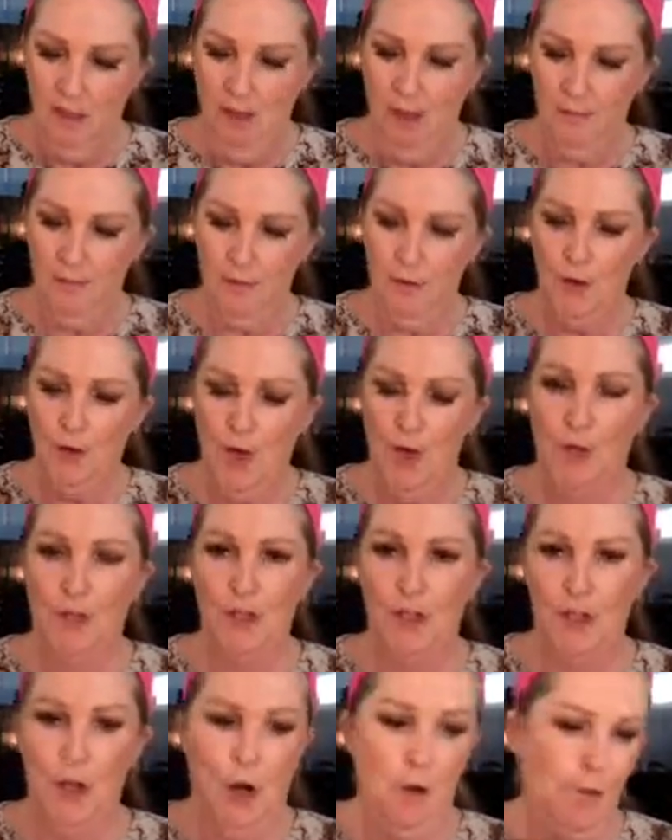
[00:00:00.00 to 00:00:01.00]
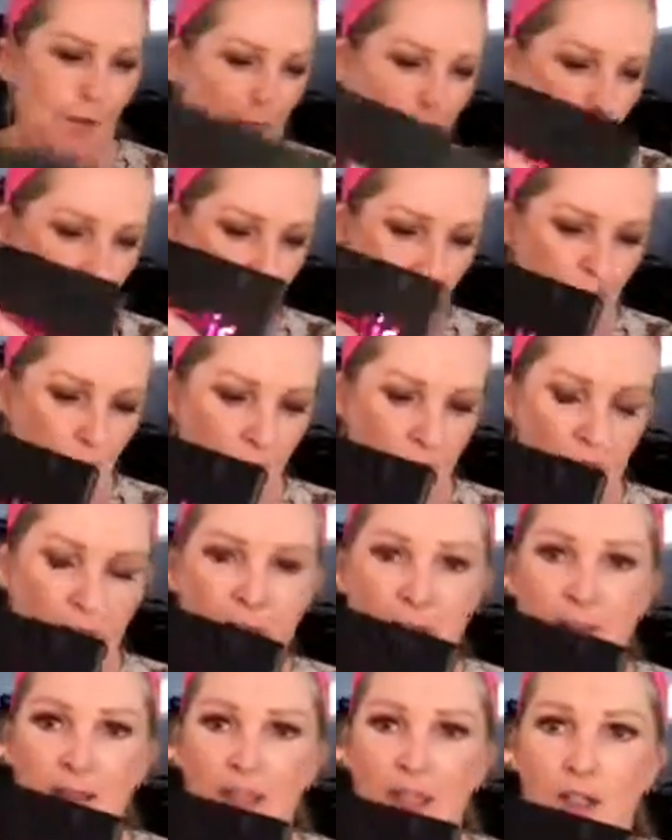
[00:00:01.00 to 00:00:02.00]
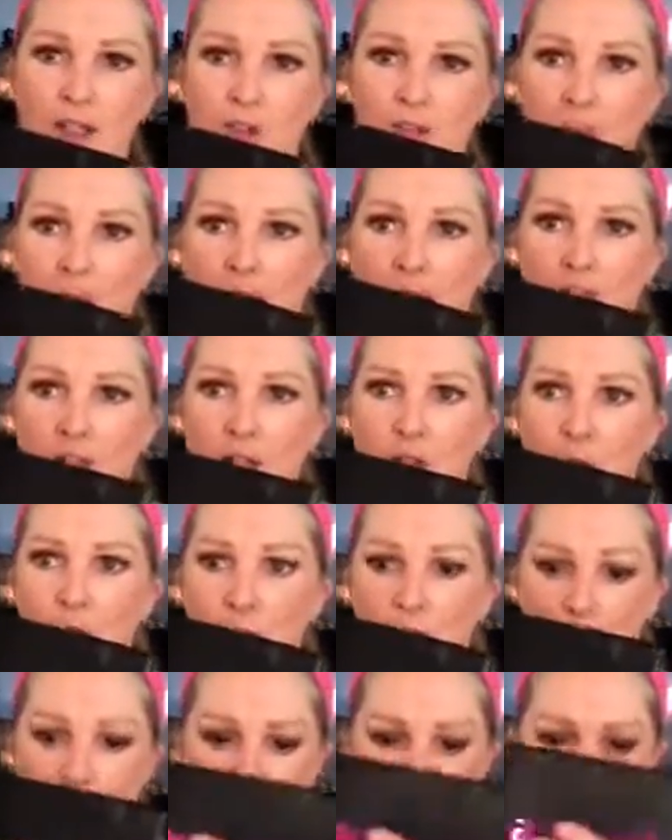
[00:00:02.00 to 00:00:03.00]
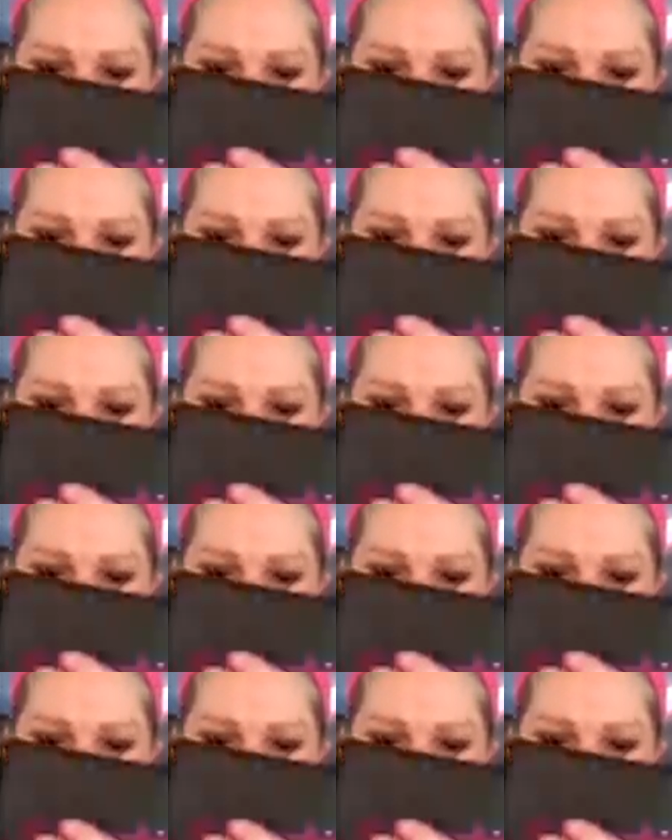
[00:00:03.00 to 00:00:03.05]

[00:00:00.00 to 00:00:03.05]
thought I would show these because this is the Australis one.